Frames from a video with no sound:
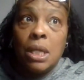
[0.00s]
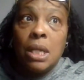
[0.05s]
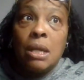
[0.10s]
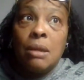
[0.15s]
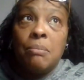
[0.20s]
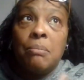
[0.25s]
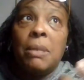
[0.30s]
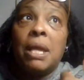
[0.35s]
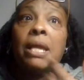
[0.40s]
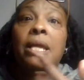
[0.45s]

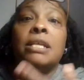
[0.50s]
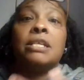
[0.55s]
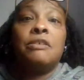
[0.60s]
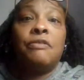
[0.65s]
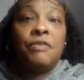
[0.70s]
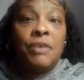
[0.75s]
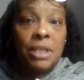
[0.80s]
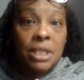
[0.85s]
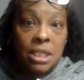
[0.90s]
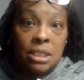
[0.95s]
make his
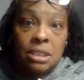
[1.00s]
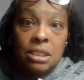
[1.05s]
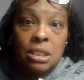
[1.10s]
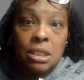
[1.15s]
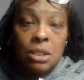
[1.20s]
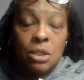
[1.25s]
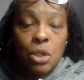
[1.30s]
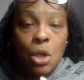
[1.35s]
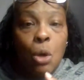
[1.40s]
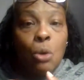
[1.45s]
feelings
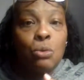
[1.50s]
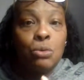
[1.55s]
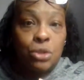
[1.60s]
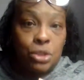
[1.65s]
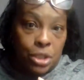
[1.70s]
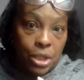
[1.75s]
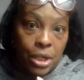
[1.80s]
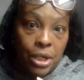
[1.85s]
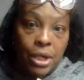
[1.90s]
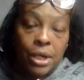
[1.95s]
known to
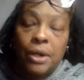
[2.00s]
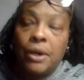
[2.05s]
her